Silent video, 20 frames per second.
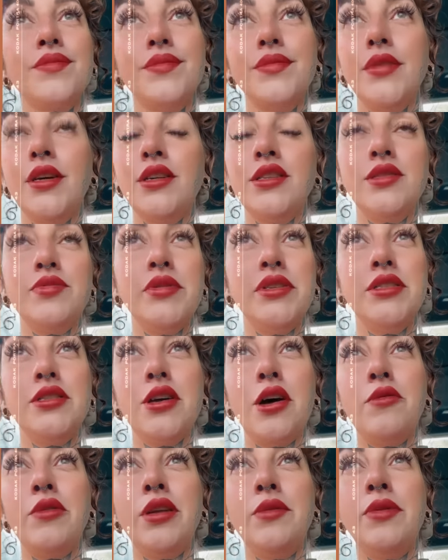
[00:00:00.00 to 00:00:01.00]
There's been
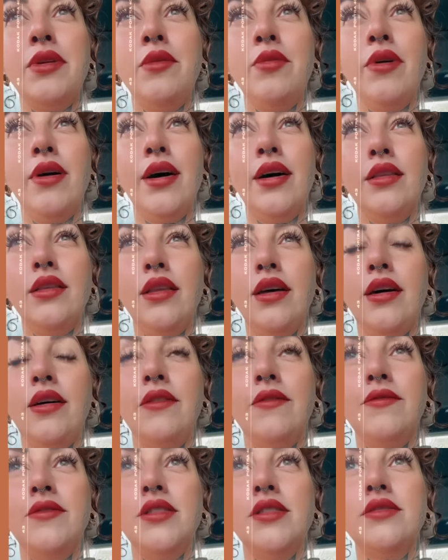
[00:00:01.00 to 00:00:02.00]
so many people I
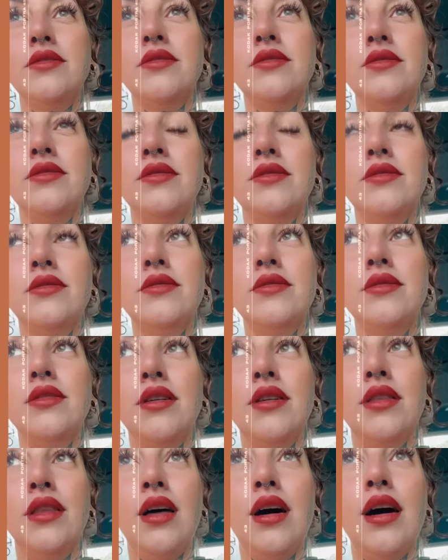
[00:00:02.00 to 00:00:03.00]
loved
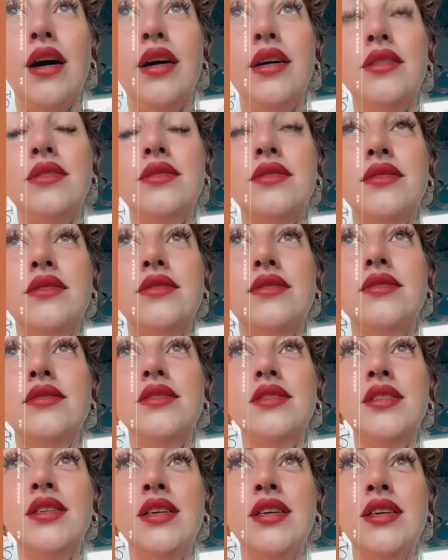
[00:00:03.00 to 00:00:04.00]
a
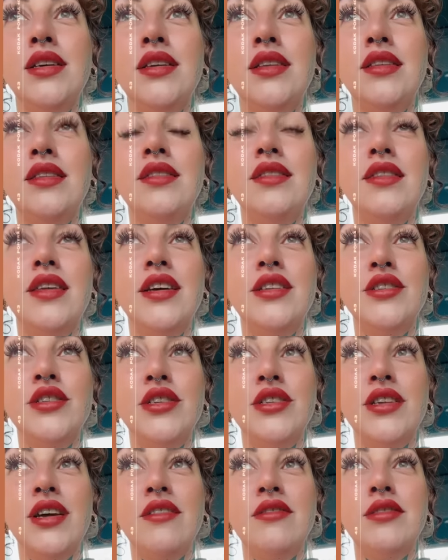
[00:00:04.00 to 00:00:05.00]
lot that
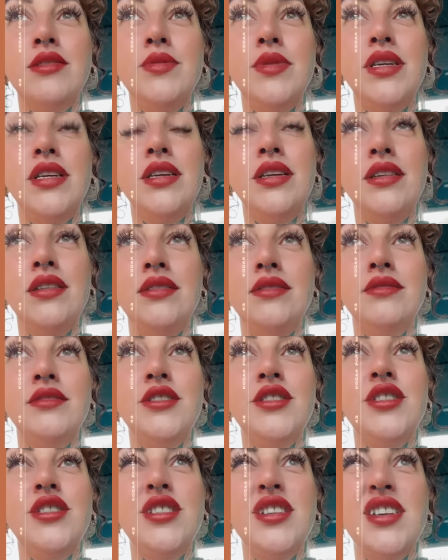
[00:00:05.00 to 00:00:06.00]
turned out to be
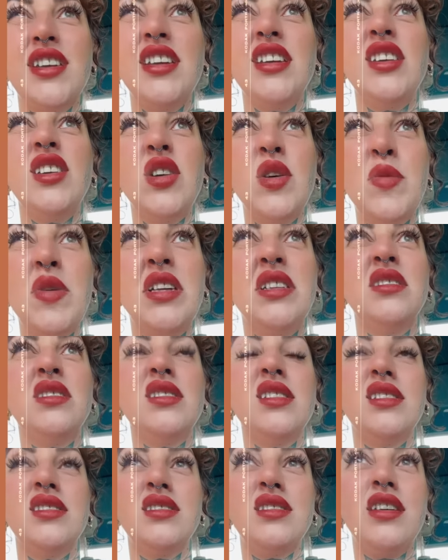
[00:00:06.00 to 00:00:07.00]
shitty humans
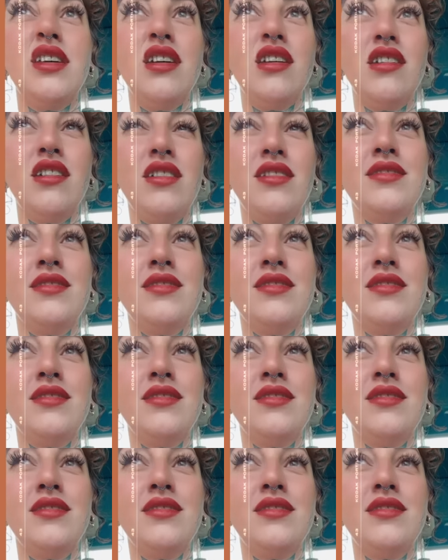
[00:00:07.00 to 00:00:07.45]
this year.